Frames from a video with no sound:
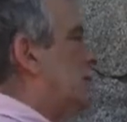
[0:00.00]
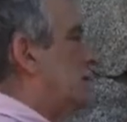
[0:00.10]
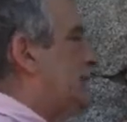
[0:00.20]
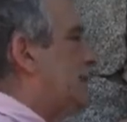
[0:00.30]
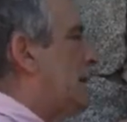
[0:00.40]

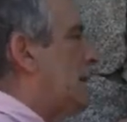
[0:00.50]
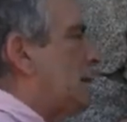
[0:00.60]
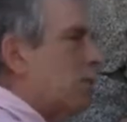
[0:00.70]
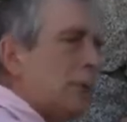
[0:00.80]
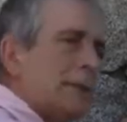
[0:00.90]
concept
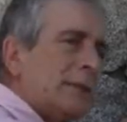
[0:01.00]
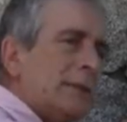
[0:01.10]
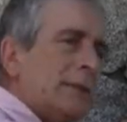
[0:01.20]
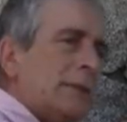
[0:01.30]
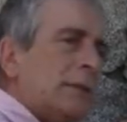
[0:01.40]
was
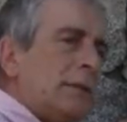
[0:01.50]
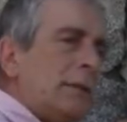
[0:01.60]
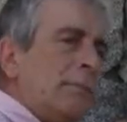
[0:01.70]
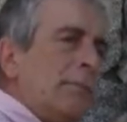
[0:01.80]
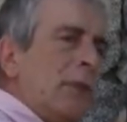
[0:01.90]

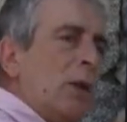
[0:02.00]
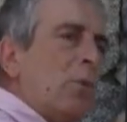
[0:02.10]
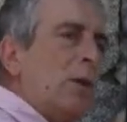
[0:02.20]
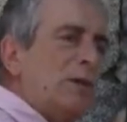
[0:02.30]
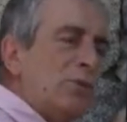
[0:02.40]
uh,
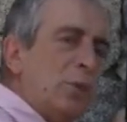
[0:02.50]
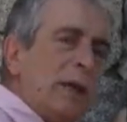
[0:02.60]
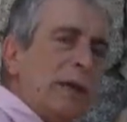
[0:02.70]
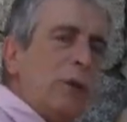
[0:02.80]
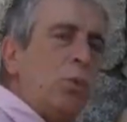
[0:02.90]
which
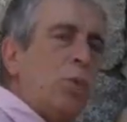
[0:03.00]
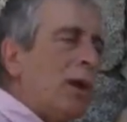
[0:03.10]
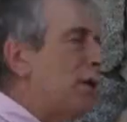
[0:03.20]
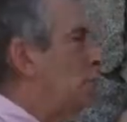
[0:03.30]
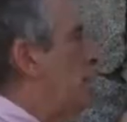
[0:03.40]
way
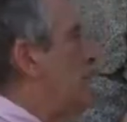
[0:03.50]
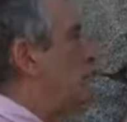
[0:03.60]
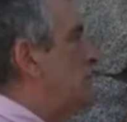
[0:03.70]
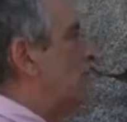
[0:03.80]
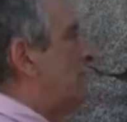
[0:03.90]
water will
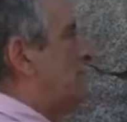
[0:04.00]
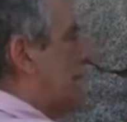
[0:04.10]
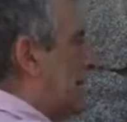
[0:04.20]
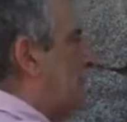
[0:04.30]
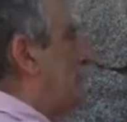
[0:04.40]
move if I
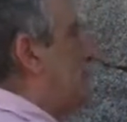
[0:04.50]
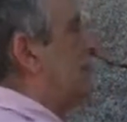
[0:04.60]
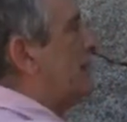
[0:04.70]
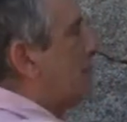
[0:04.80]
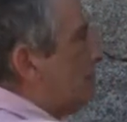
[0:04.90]
have
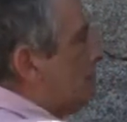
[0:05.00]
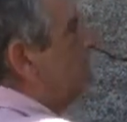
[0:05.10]
different